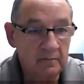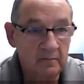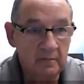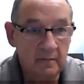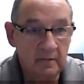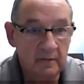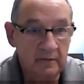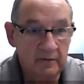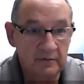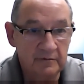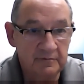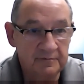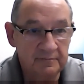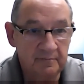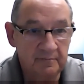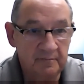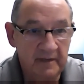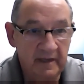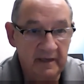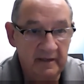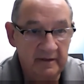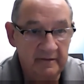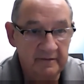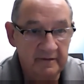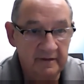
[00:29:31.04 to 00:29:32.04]
there's
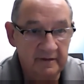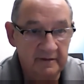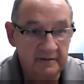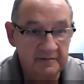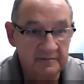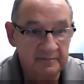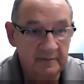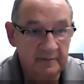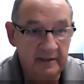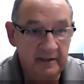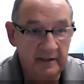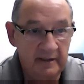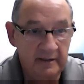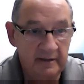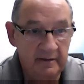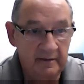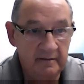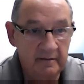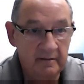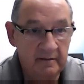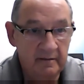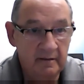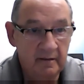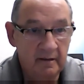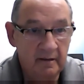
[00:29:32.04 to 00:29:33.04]
many things, many
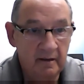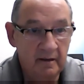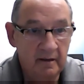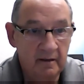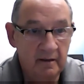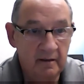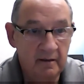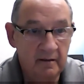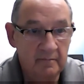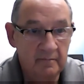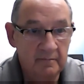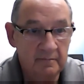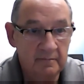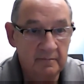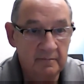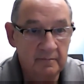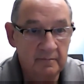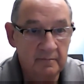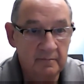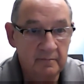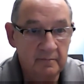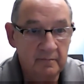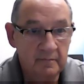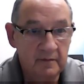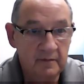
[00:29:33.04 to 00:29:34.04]

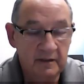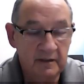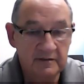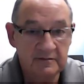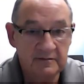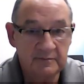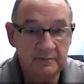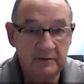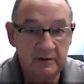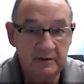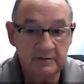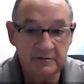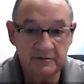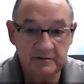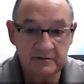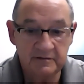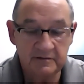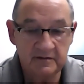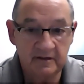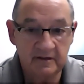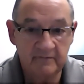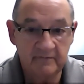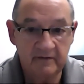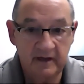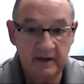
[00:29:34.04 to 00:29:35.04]
experiences
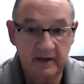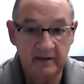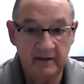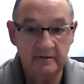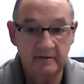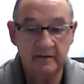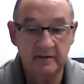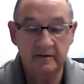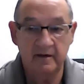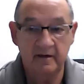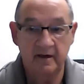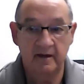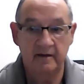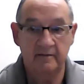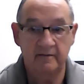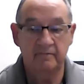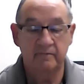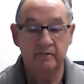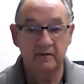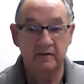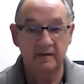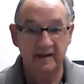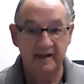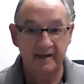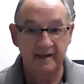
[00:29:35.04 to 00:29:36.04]
I've had that have
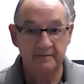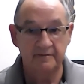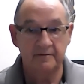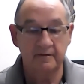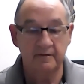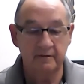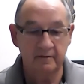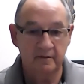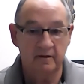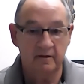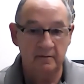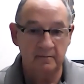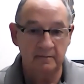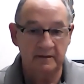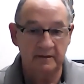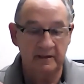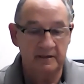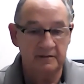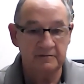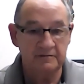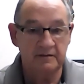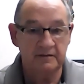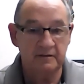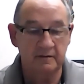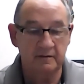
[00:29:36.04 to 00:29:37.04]
led to the
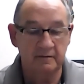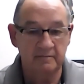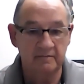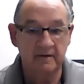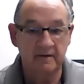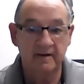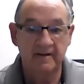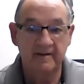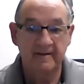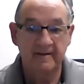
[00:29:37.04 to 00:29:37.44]
culmination of